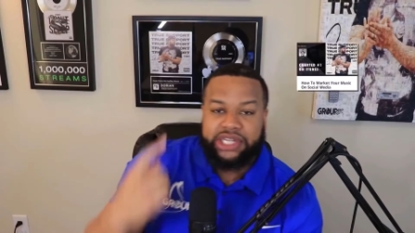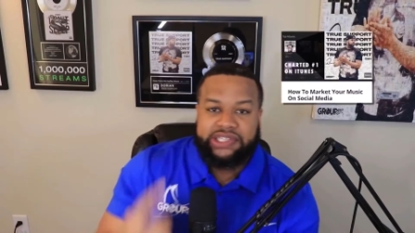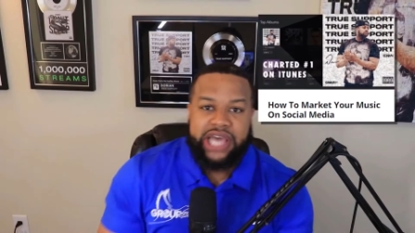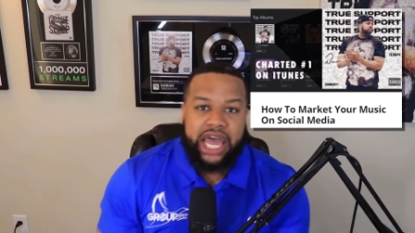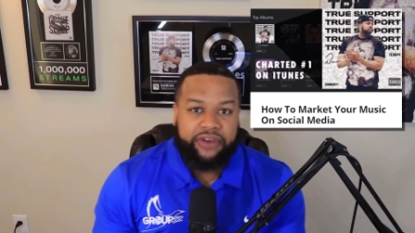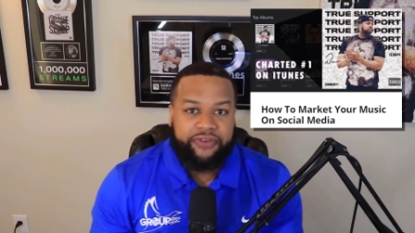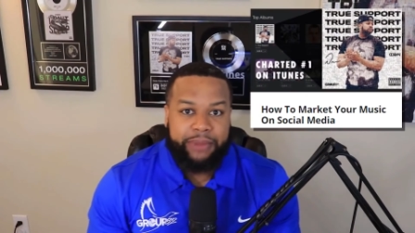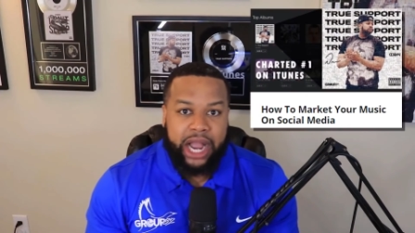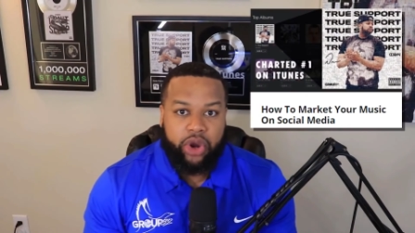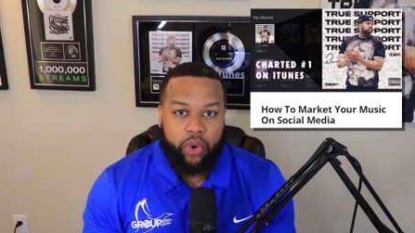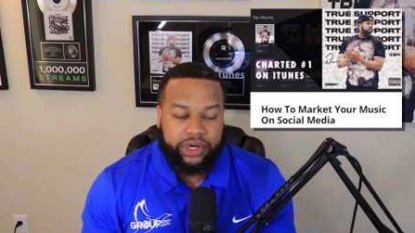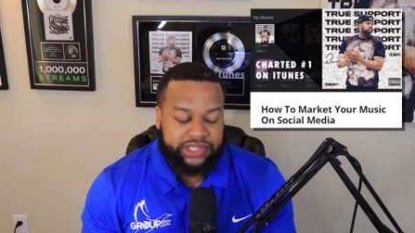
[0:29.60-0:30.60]
You need to sign up for my
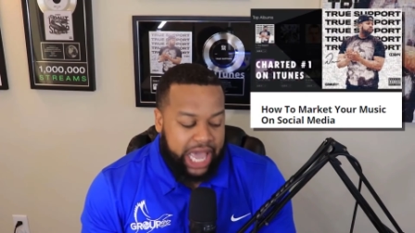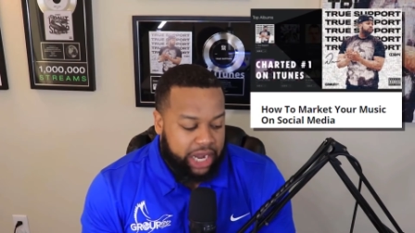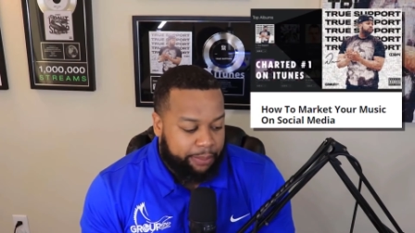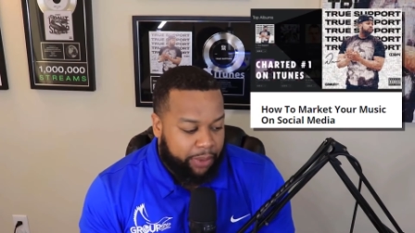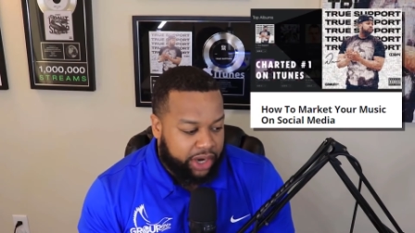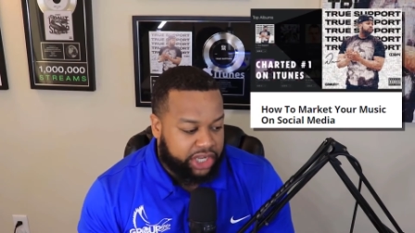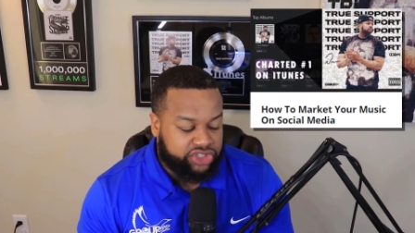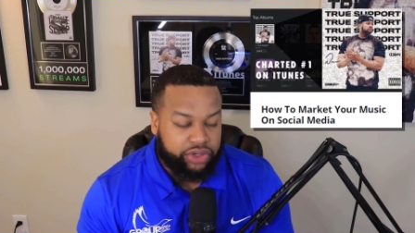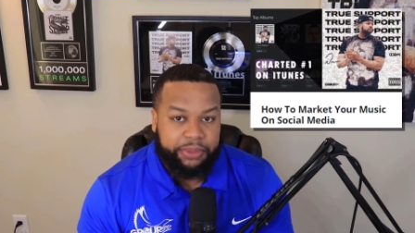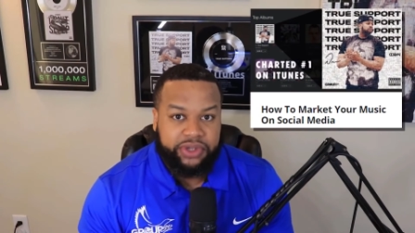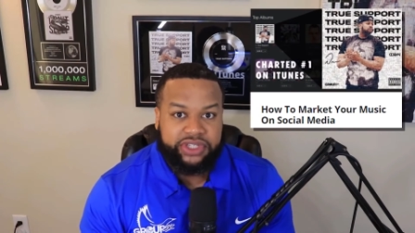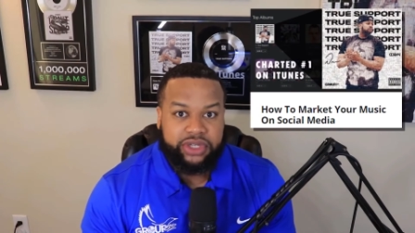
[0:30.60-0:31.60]
course, How to Market Your
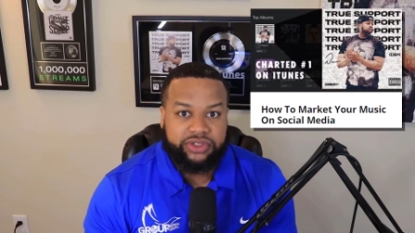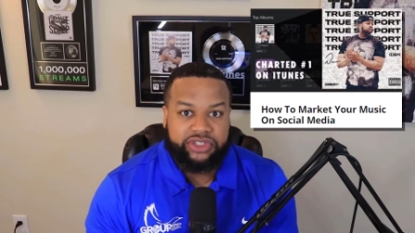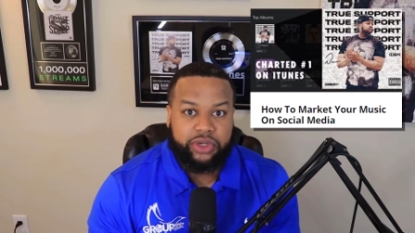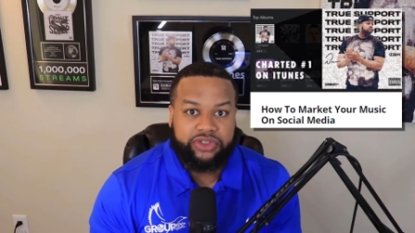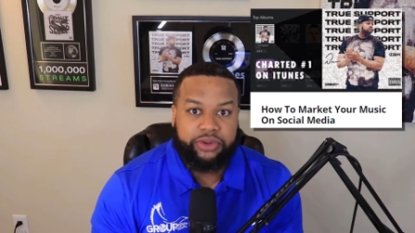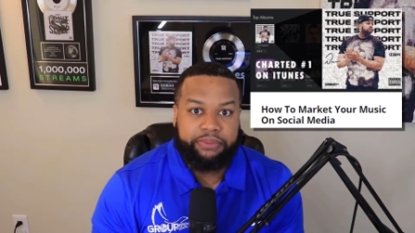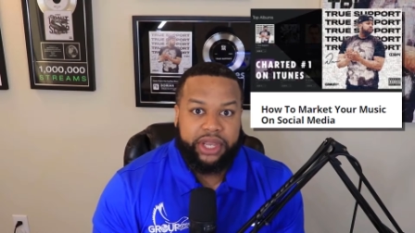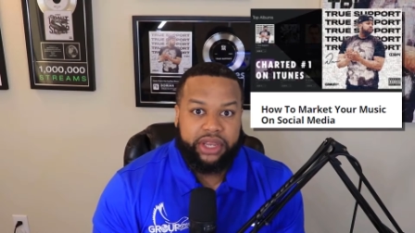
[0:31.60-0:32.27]
Music on Social